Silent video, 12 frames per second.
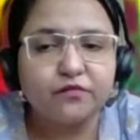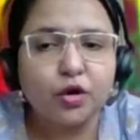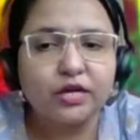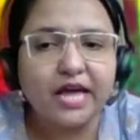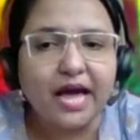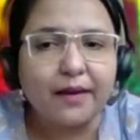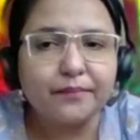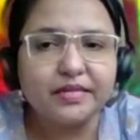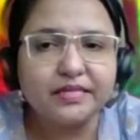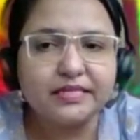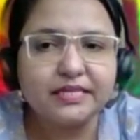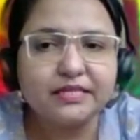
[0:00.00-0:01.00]
Then
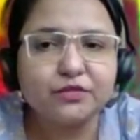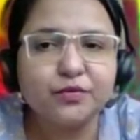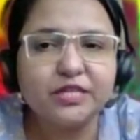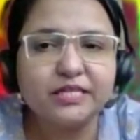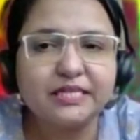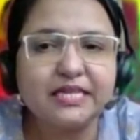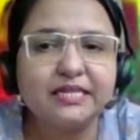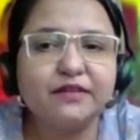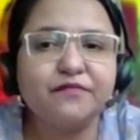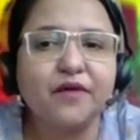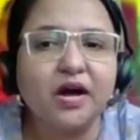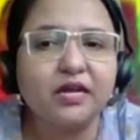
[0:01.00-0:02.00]
what happens is
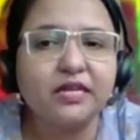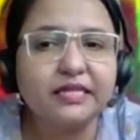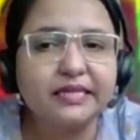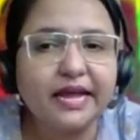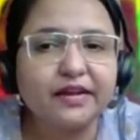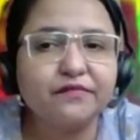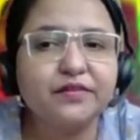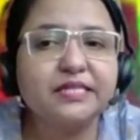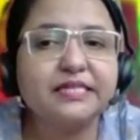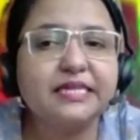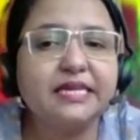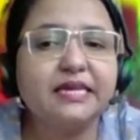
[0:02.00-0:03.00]
we see
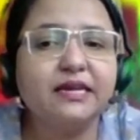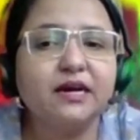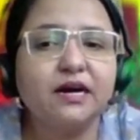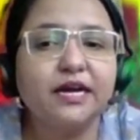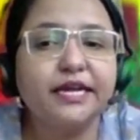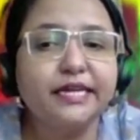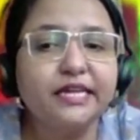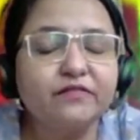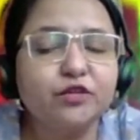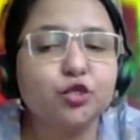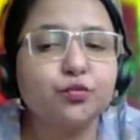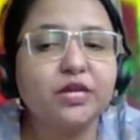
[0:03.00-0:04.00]
in that we see
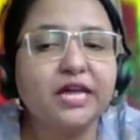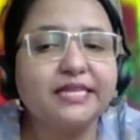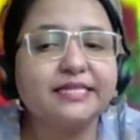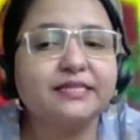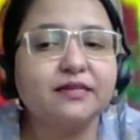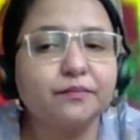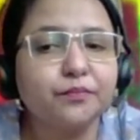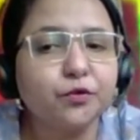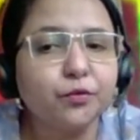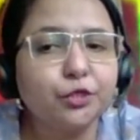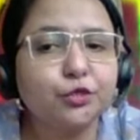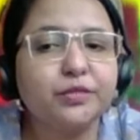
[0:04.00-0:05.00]

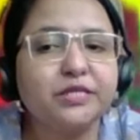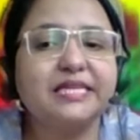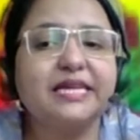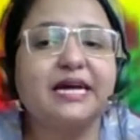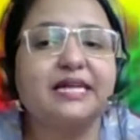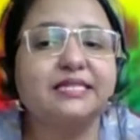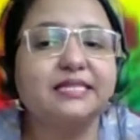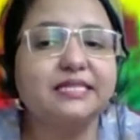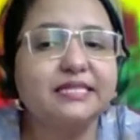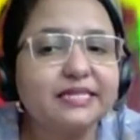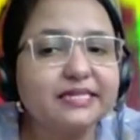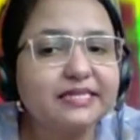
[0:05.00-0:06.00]
individualized approach, we
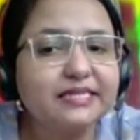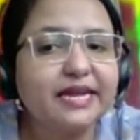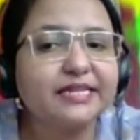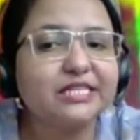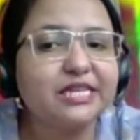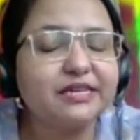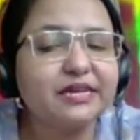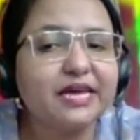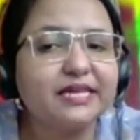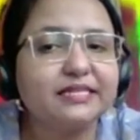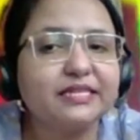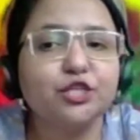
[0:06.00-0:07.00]
see consistency
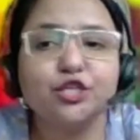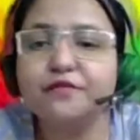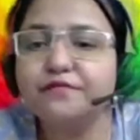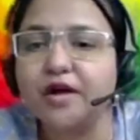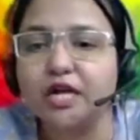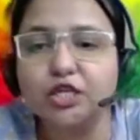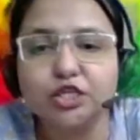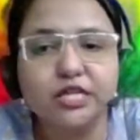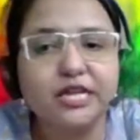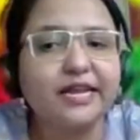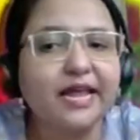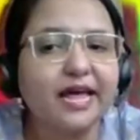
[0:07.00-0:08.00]
and generalization,
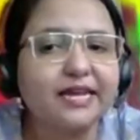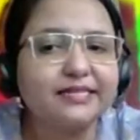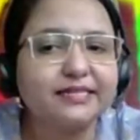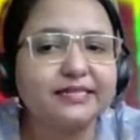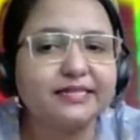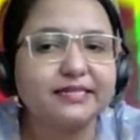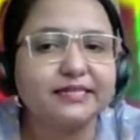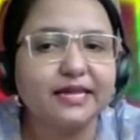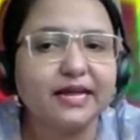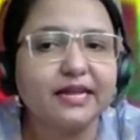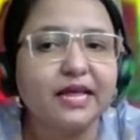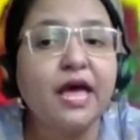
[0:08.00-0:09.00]
functional
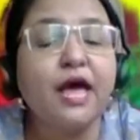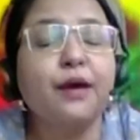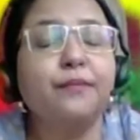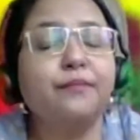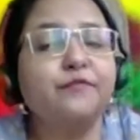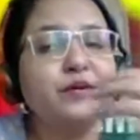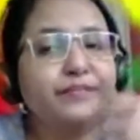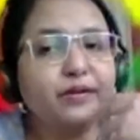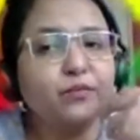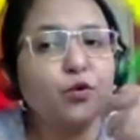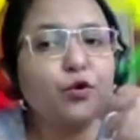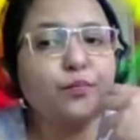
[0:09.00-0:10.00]
analysis is done,
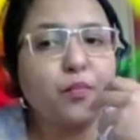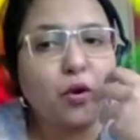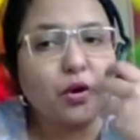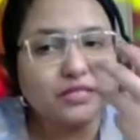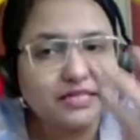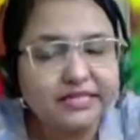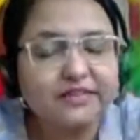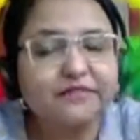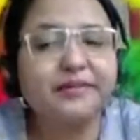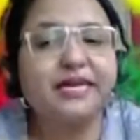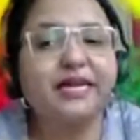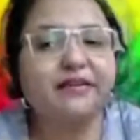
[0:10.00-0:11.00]
we promote
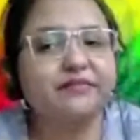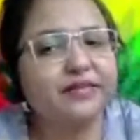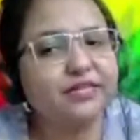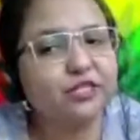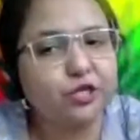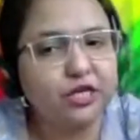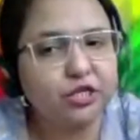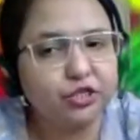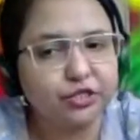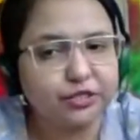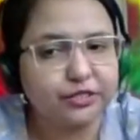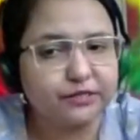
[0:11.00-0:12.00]
positive
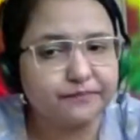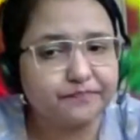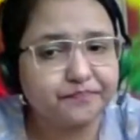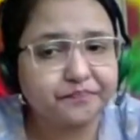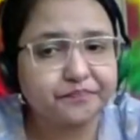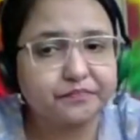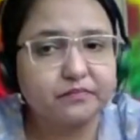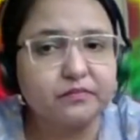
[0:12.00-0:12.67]
behavior changes,